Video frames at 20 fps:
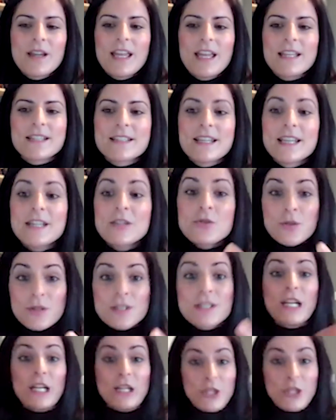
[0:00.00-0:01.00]
is
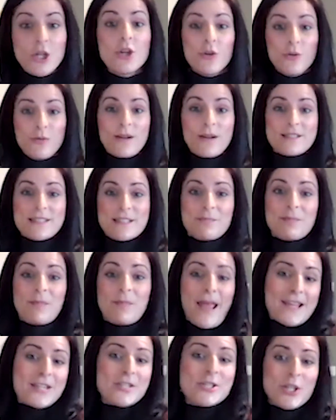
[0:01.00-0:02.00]
interested in you as the
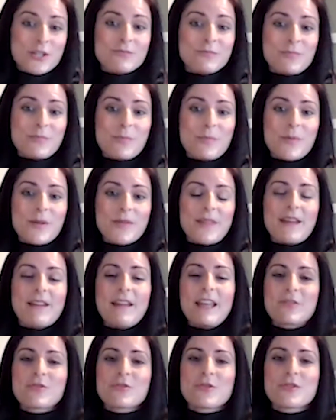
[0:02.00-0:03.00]
patient, but they're
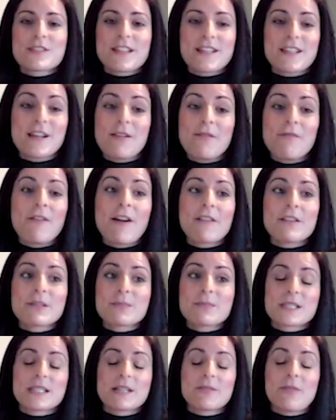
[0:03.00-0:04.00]
interested in a very
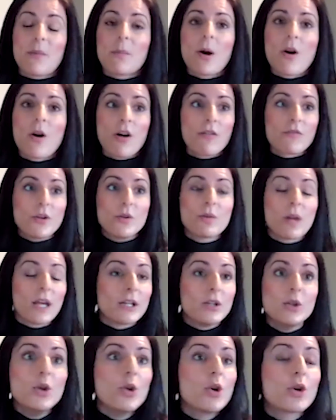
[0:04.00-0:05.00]
specific part of you, like
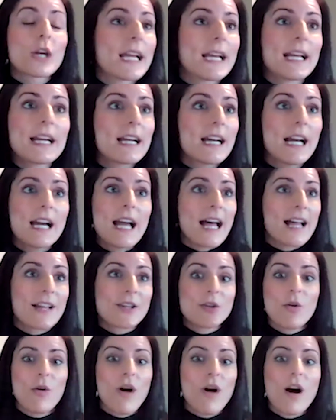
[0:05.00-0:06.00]
looking at
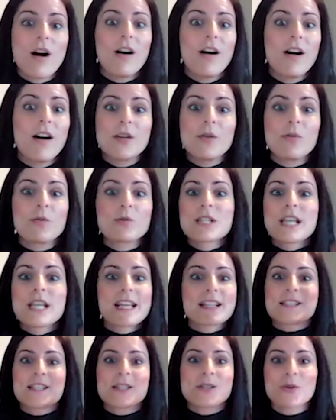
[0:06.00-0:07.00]
your eye or
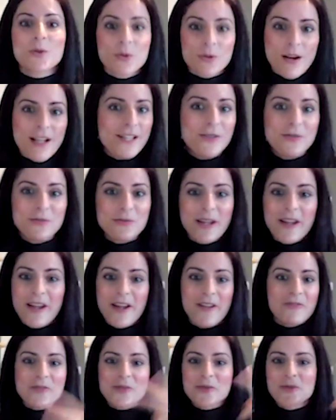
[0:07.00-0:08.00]
testing your cranial
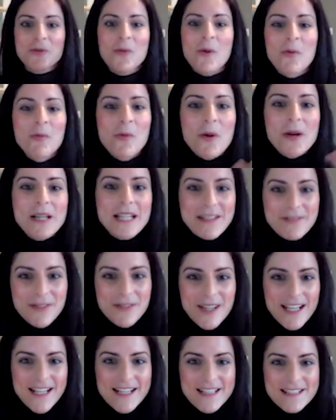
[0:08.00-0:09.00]
nerves or whatever
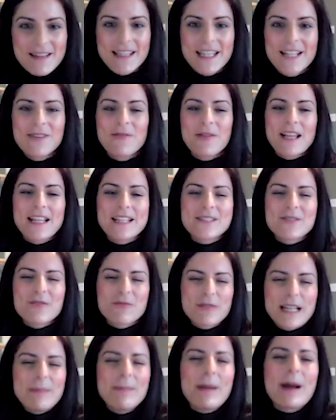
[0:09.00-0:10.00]
it is. And it's
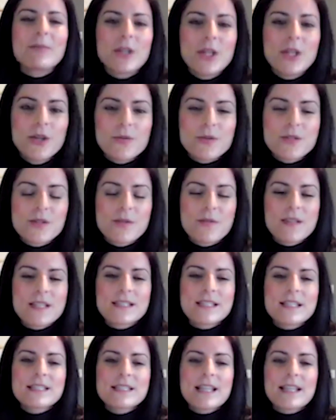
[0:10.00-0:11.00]
not really about you. So
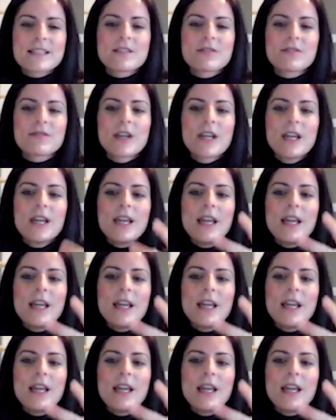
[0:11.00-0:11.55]
there's this sense of